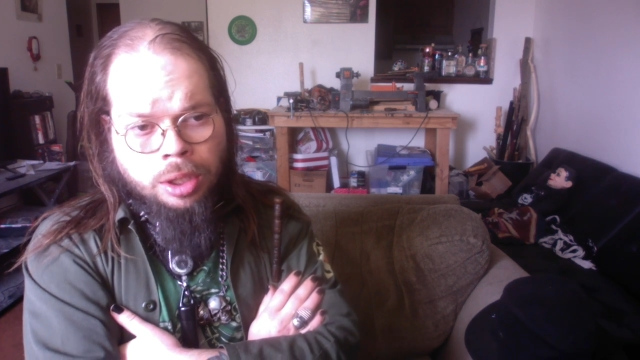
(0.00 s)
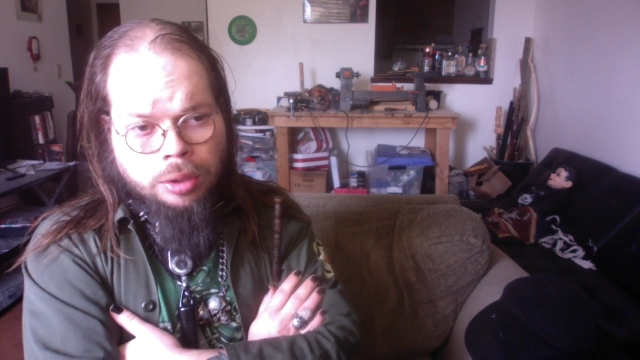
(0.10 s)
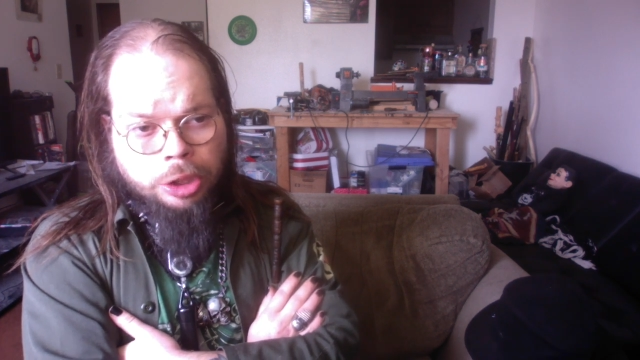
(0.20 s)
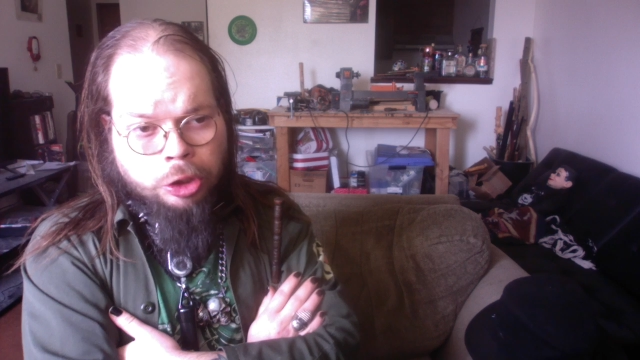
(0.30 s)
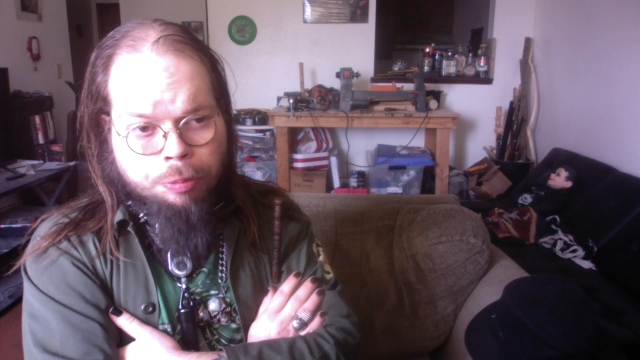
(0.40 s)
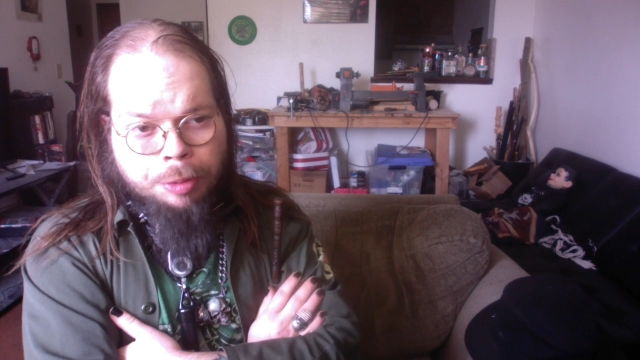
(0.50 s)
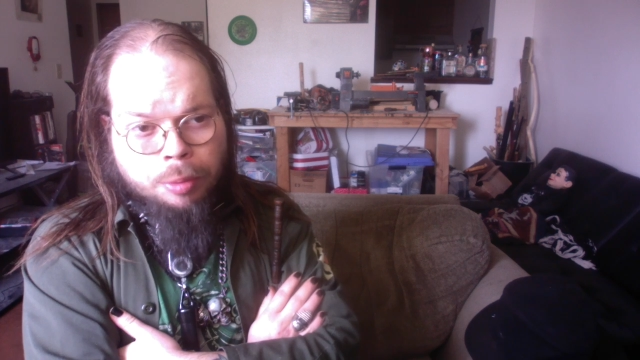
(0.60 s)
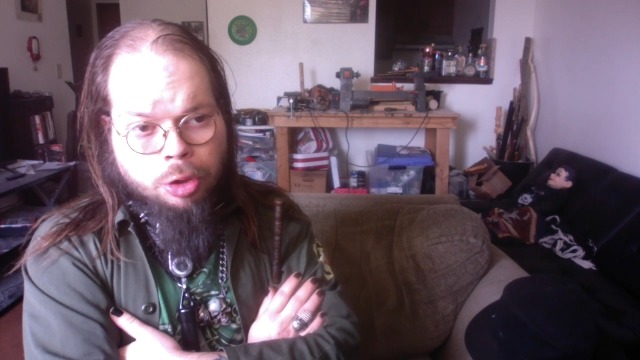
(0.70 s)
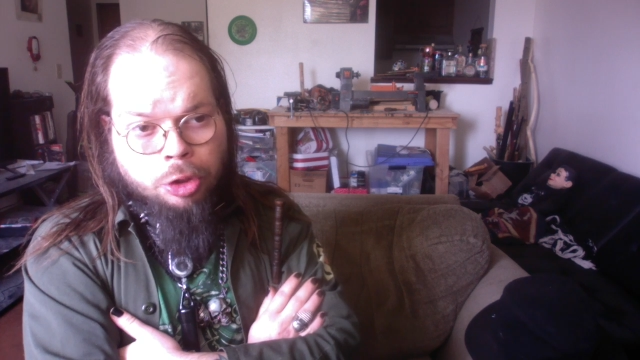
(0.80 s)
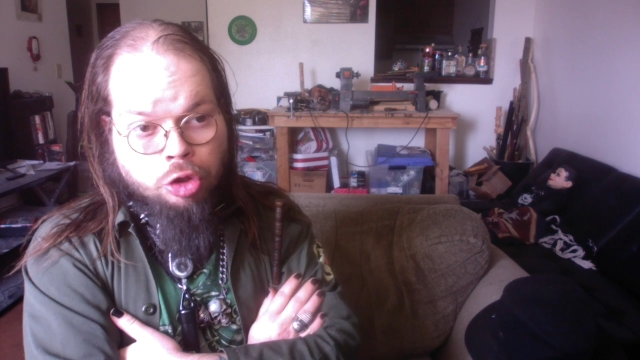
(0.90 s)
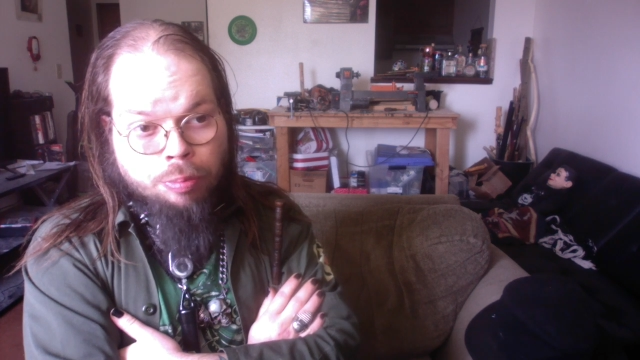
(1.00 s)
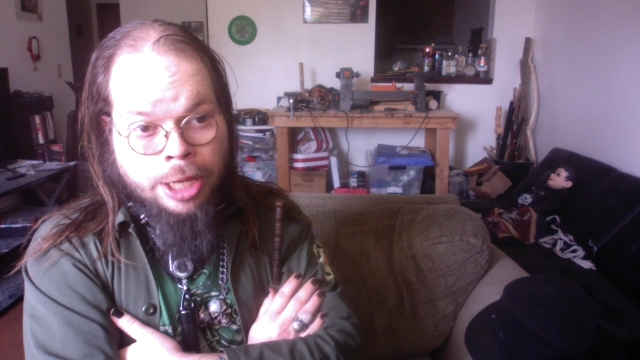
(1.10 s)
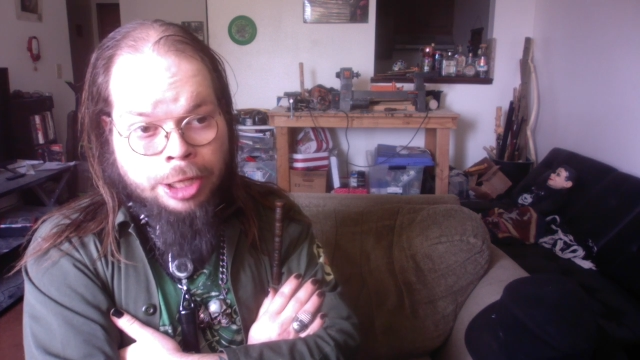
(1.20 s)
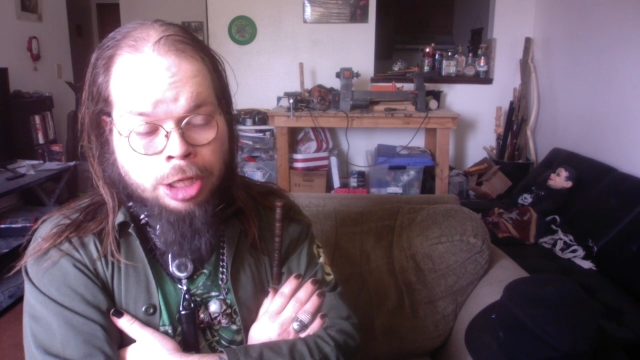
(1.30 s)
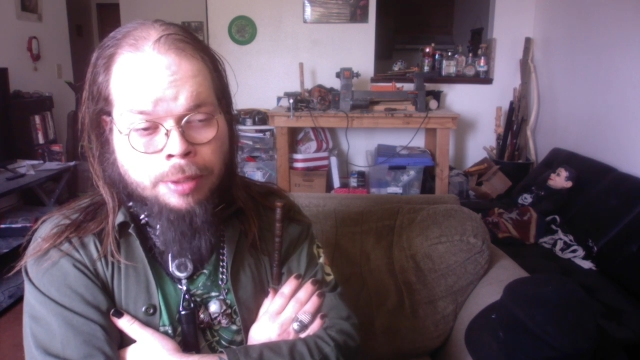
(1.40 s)
let her be more
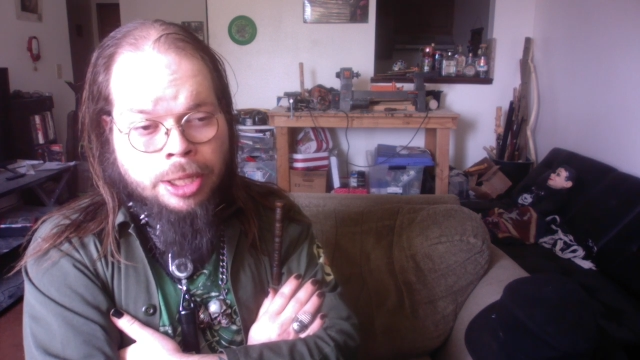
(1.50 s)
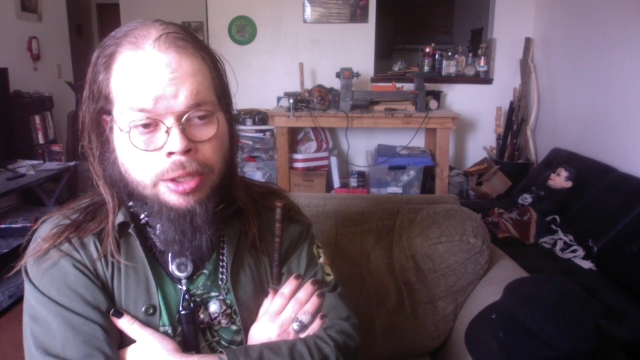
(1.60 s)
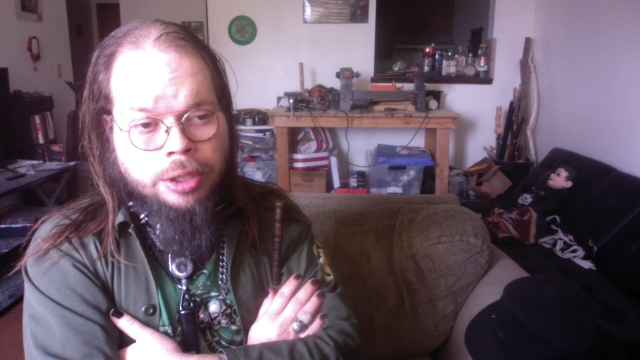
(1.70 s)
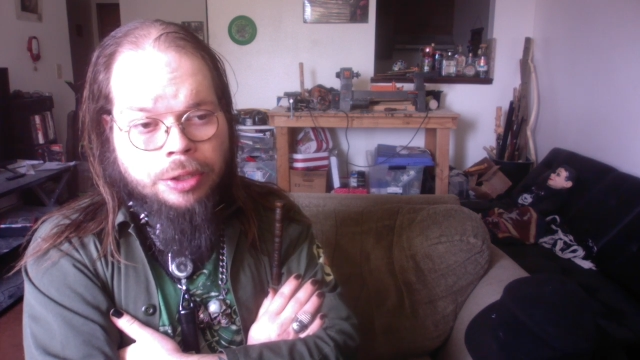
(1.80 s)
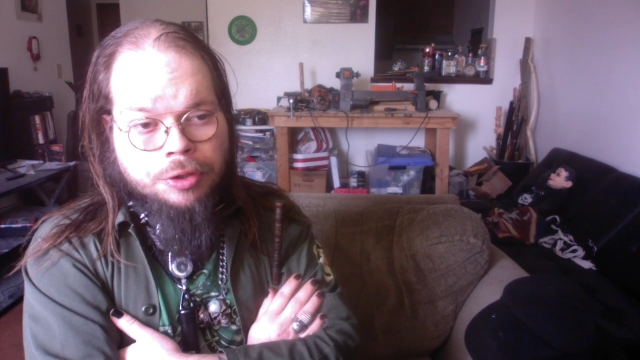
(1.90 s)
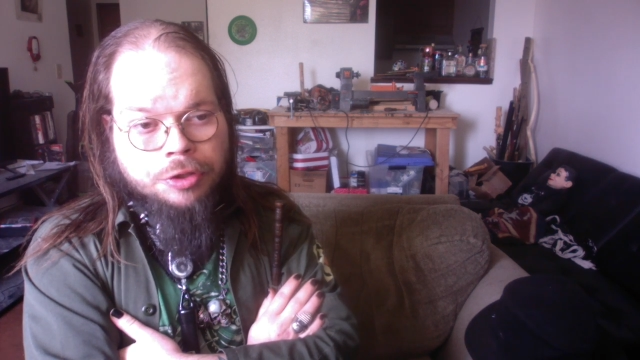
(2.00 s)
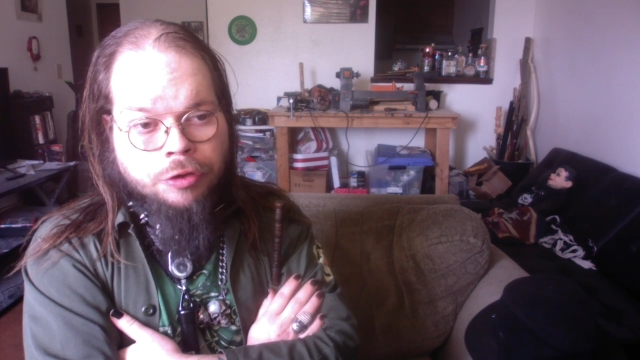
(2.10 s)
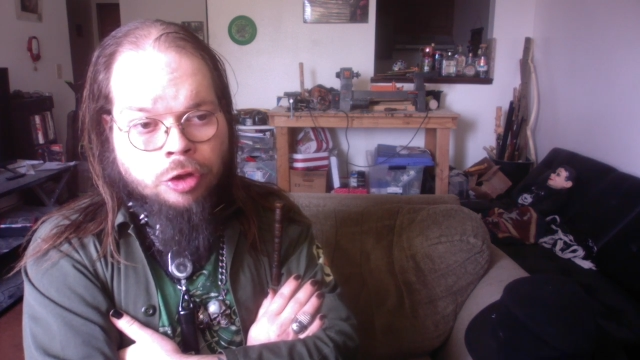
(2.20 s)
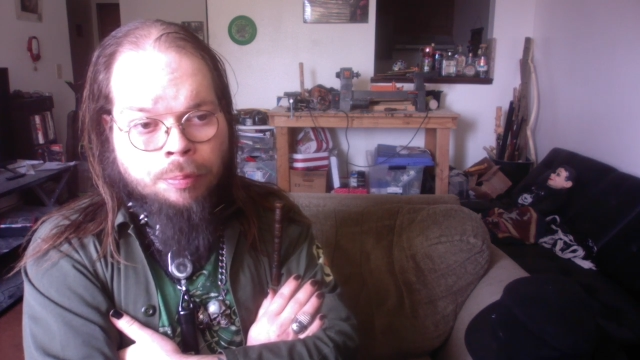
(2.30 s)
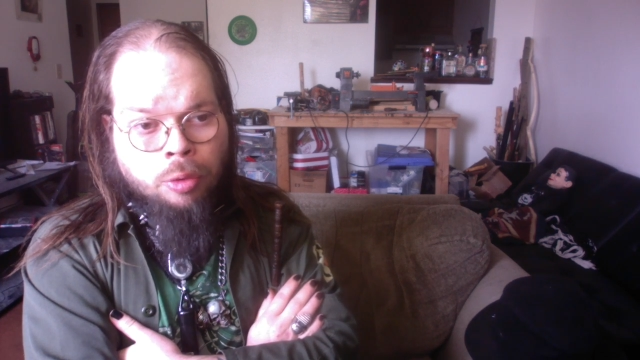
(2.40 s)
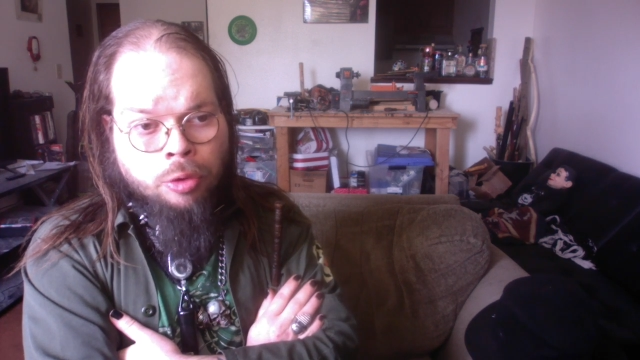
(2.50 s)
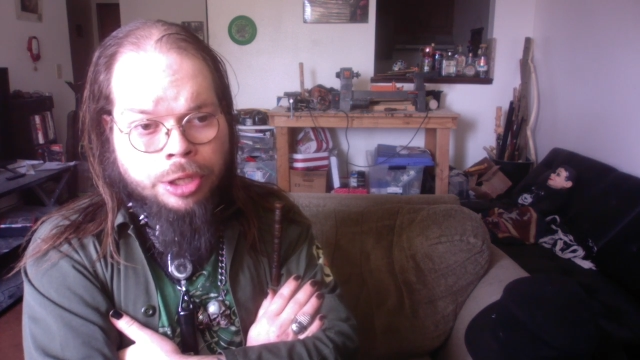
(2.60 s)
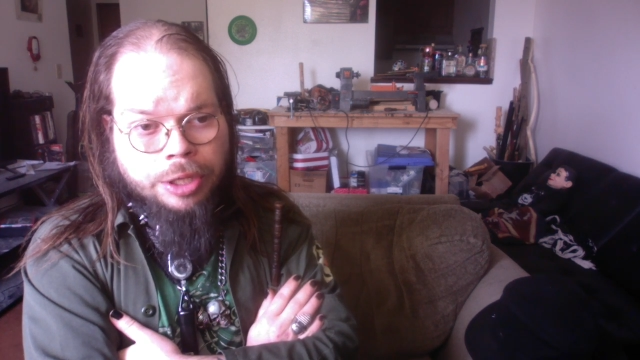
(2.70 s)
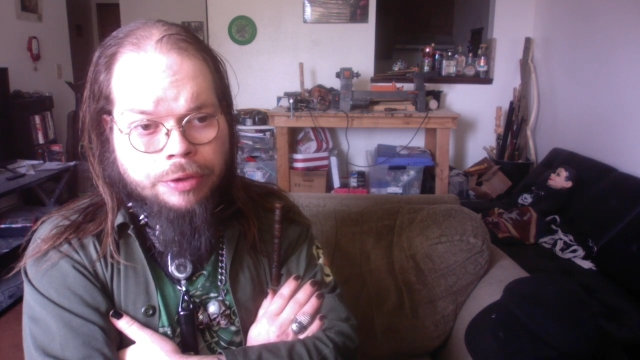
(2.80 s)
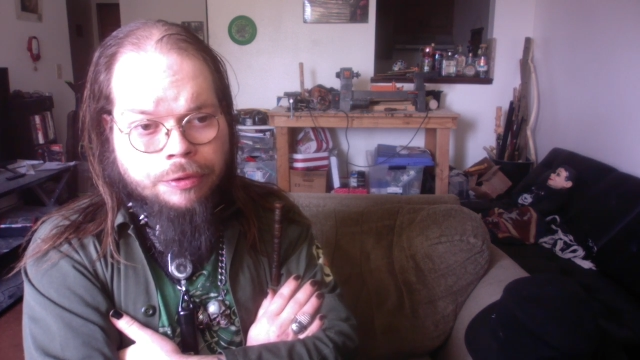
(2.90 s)
humane about it and just abort
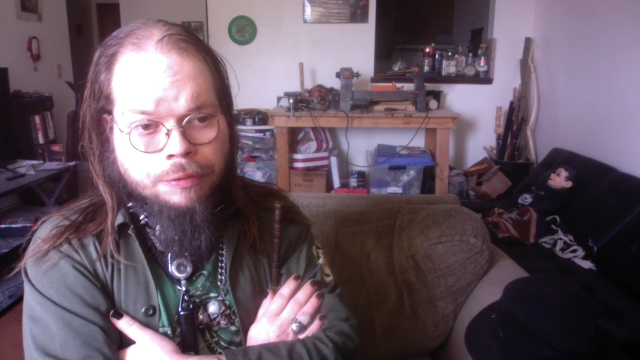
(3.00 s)
it?